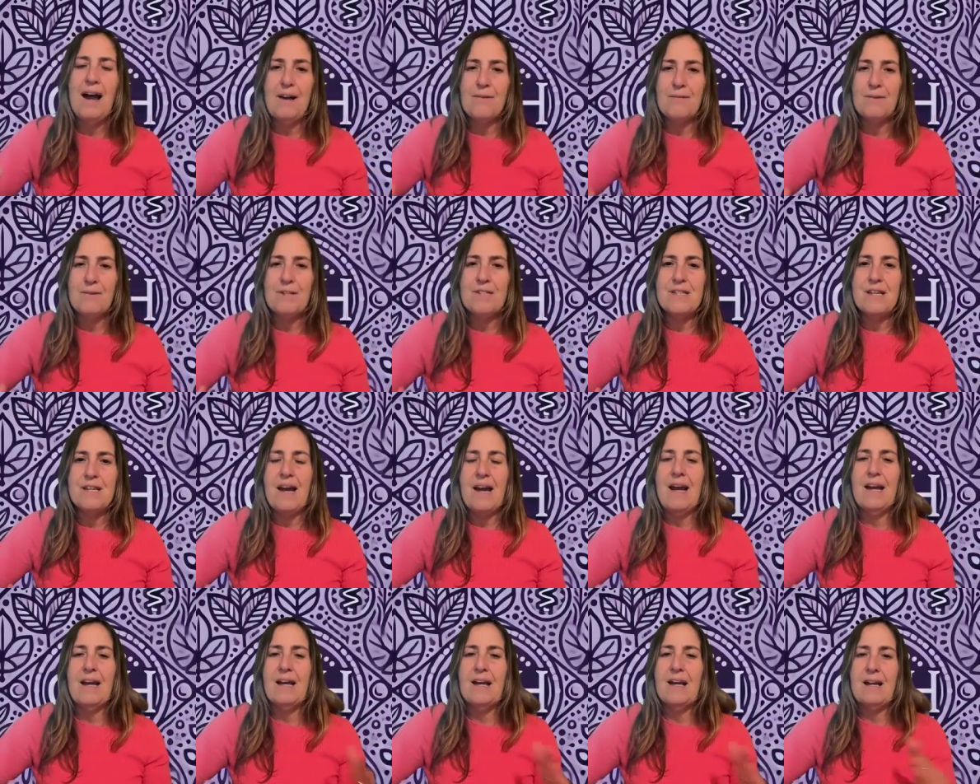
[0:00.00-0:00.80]
every
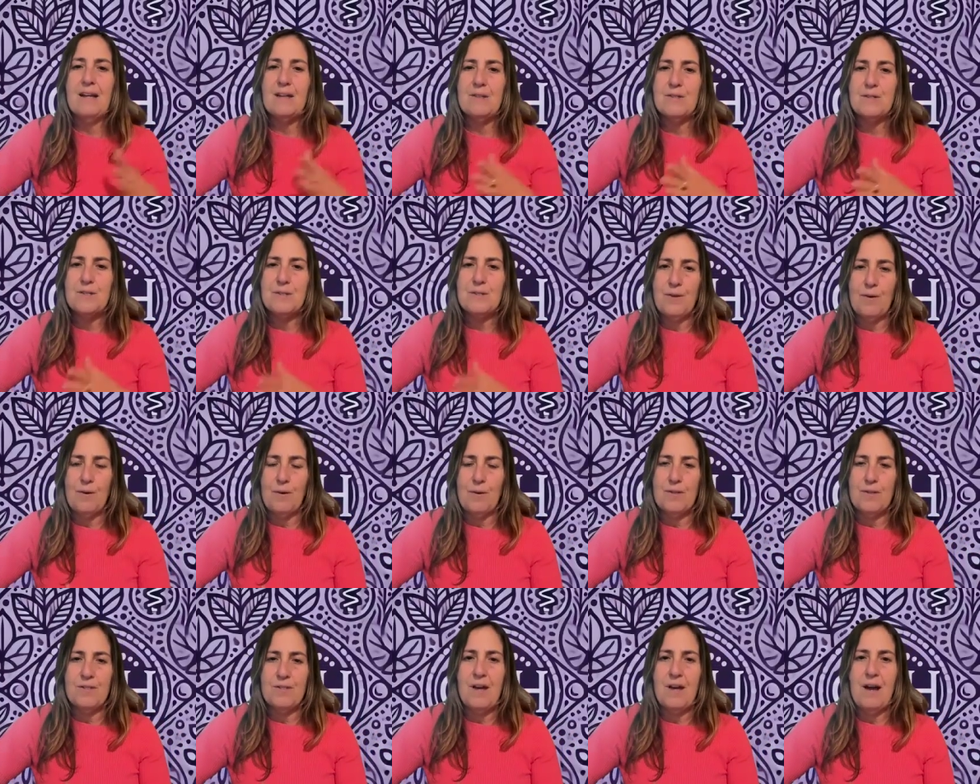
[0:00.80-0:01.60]
day at a
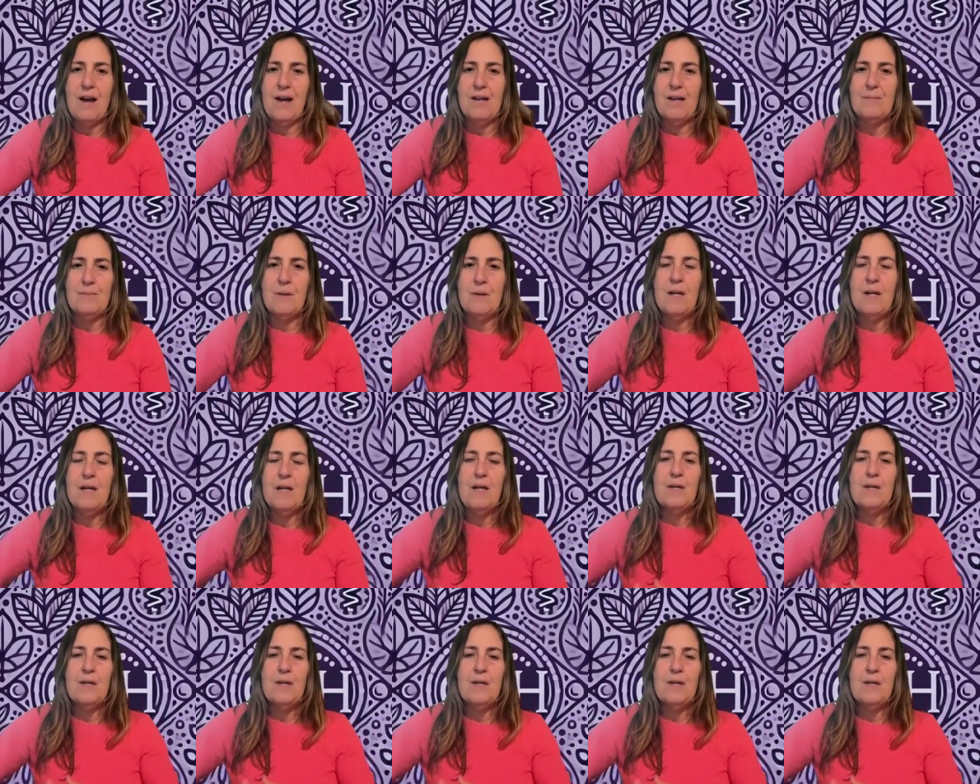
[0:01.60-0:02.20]
certain time?